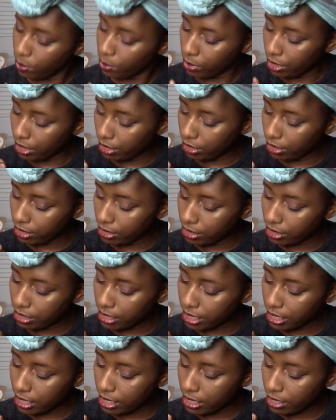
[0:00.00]
what it looks
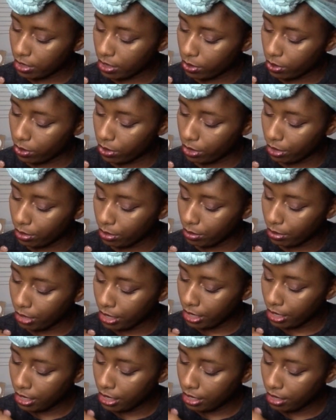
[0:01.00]
like on
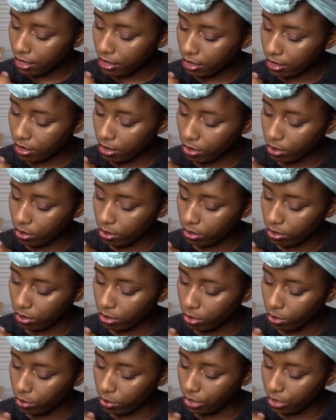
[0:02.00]
me.
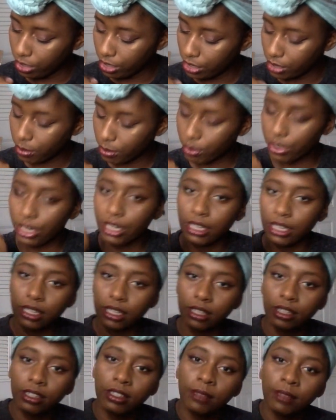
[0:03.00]
Hopefully it doesn't break.
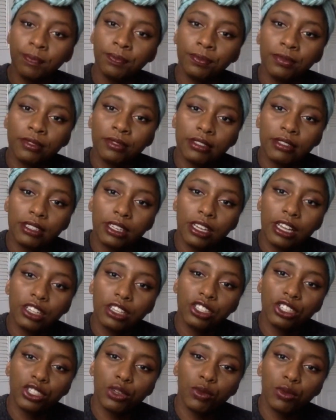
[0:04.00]
It's
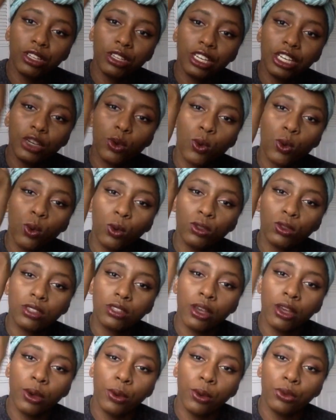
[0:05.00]
just a really cool
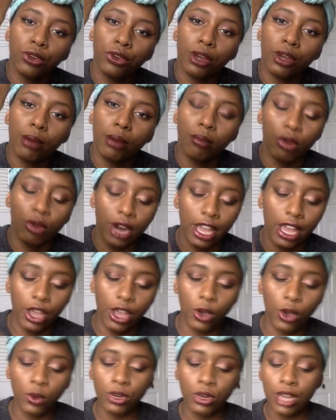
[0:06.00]
toned
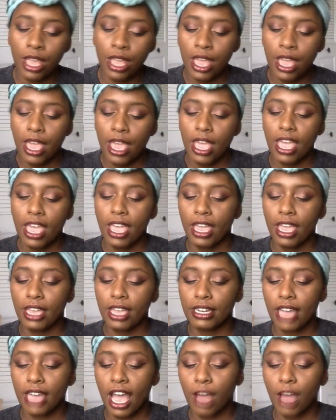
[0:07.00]
brown,
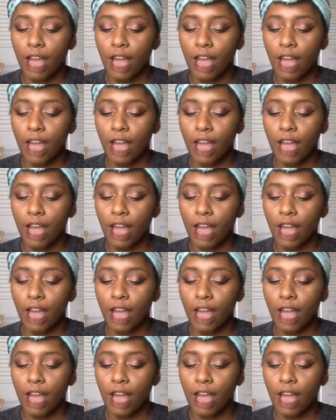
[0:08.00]
and